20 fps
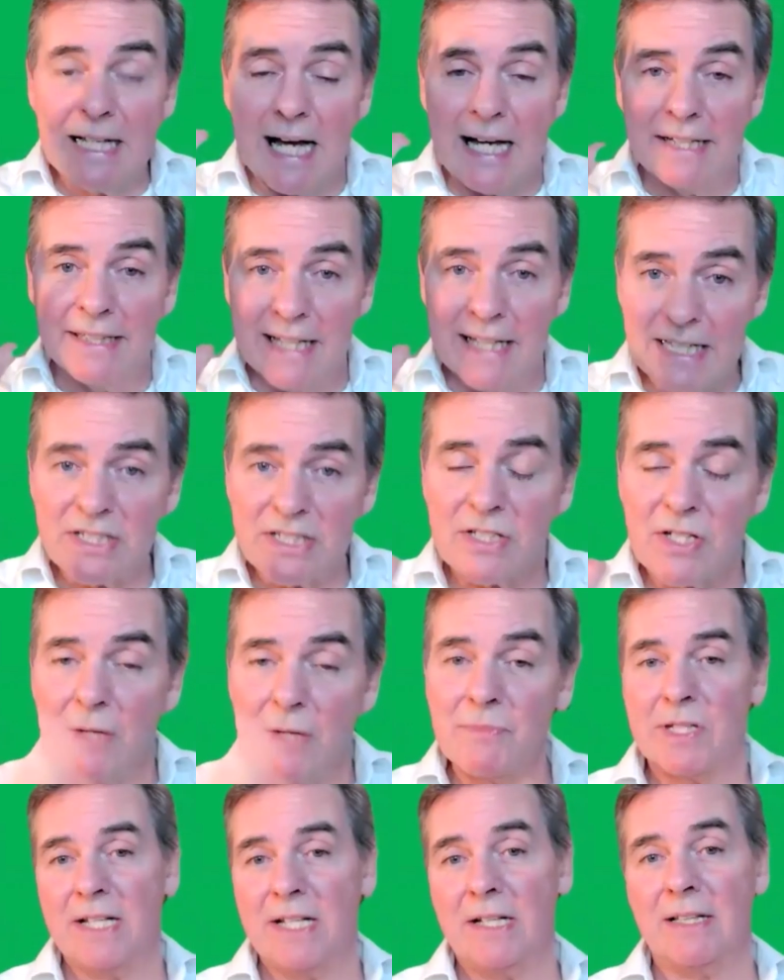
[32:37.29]
and that's
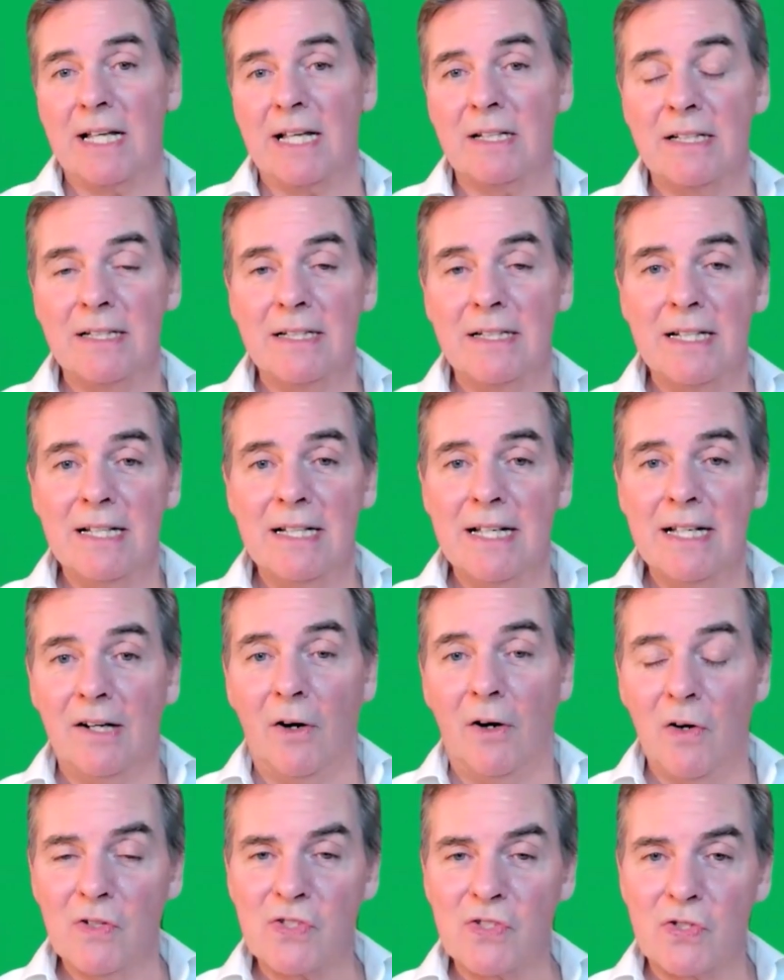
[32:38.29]
something that
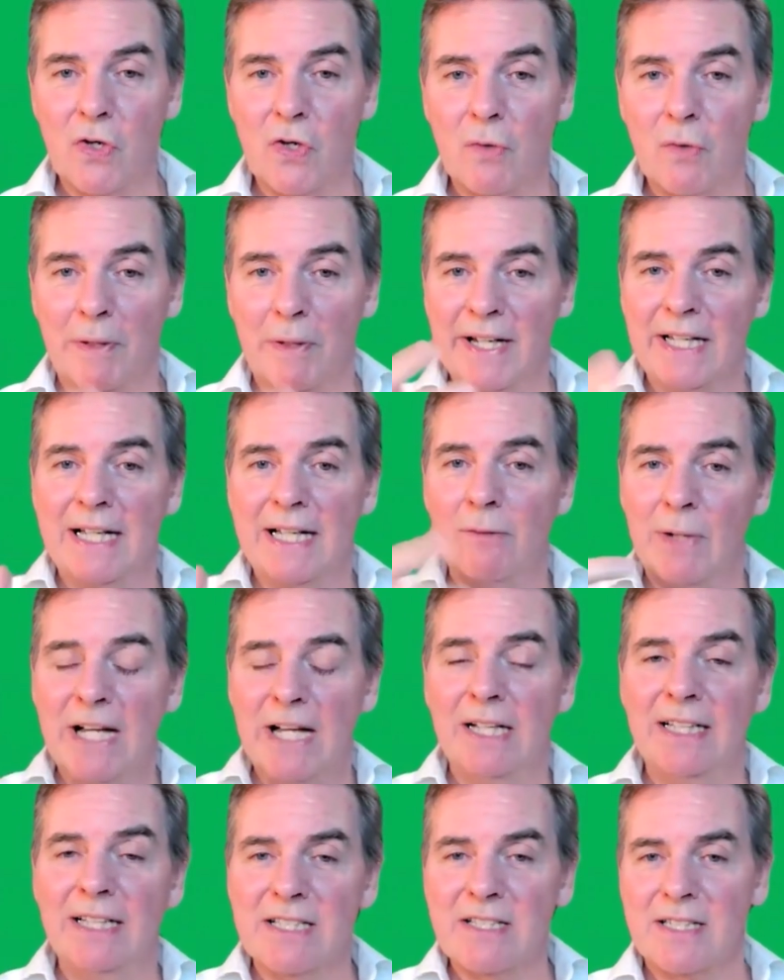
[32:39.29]
also bring
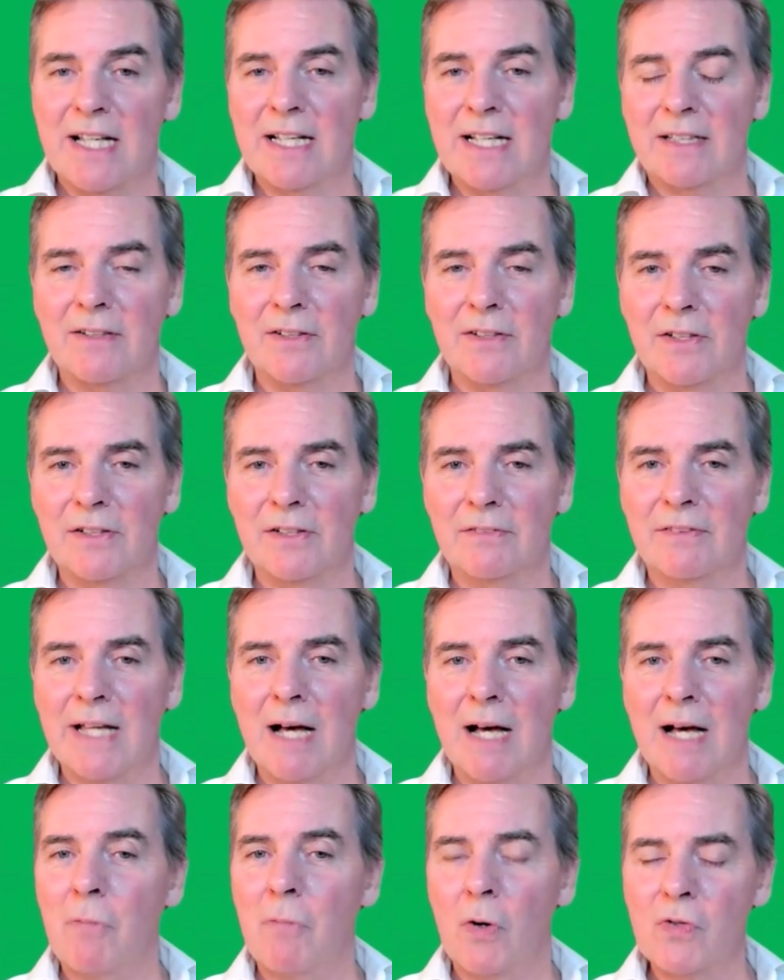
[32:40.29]
awareness that there
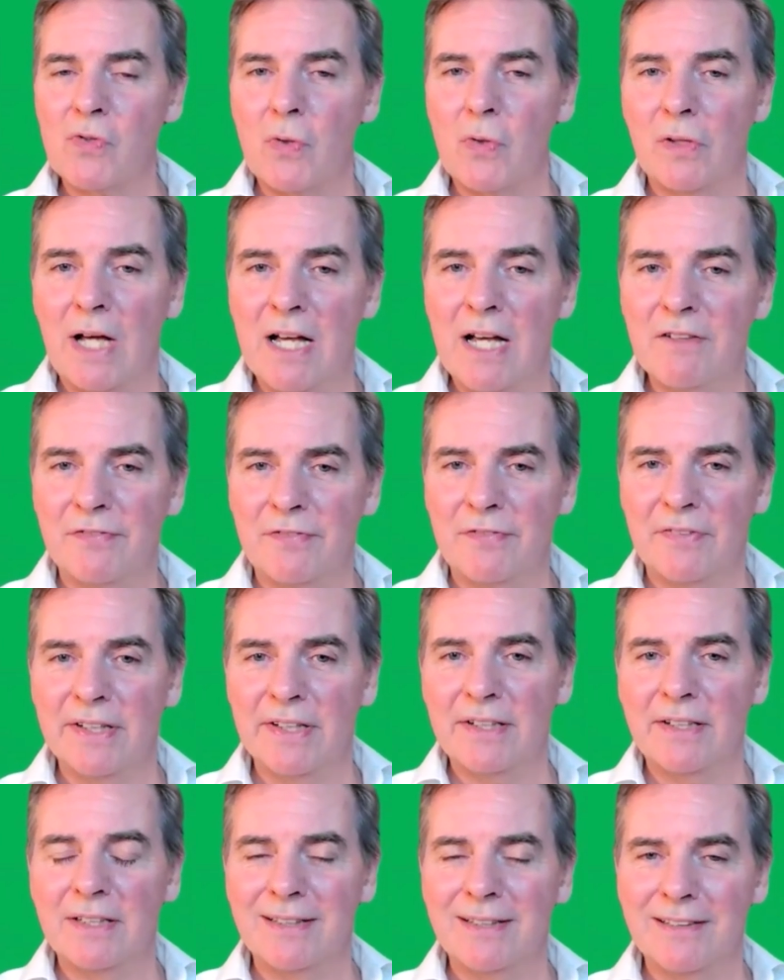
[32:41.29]
are more to life
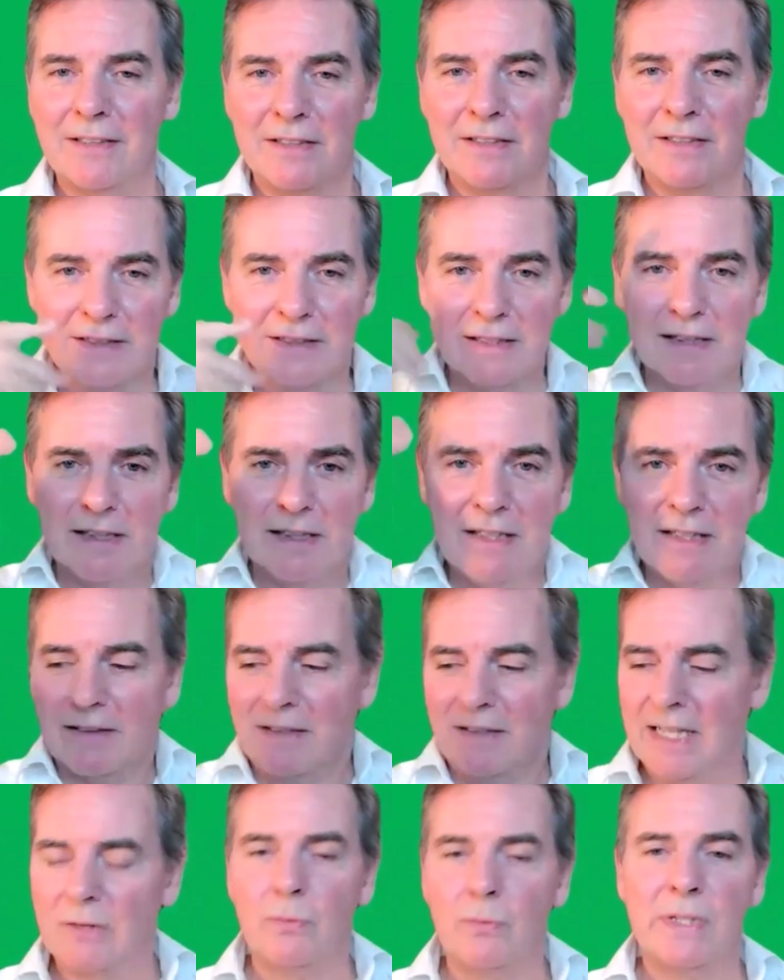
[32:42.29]
than
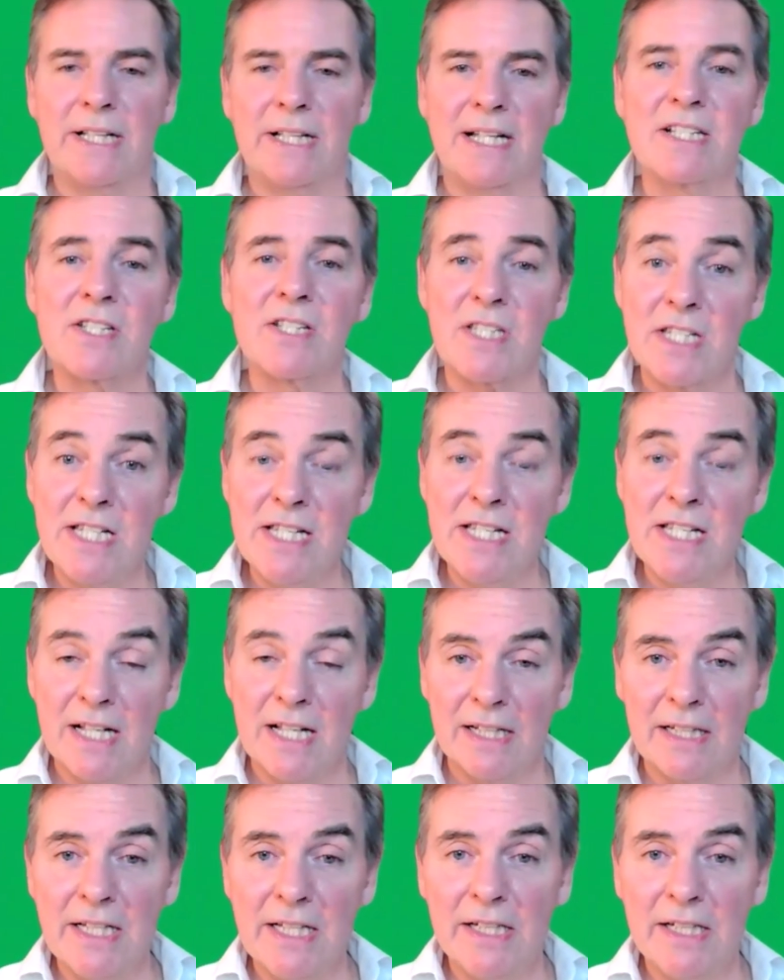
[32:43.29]
that we can see
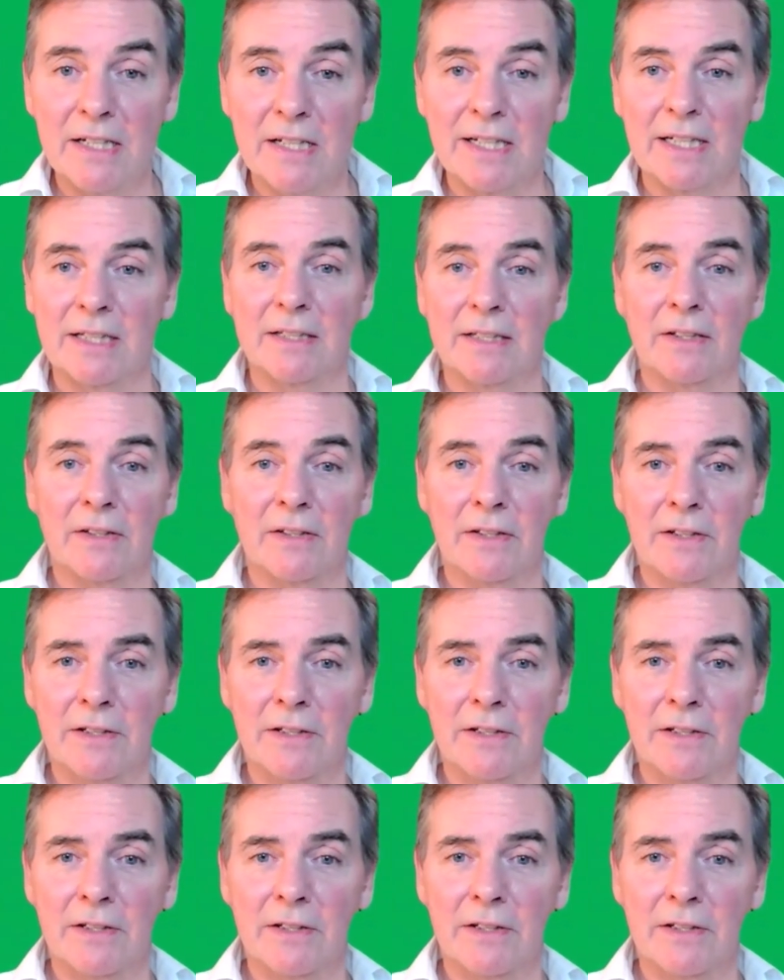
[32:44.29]
and hear. And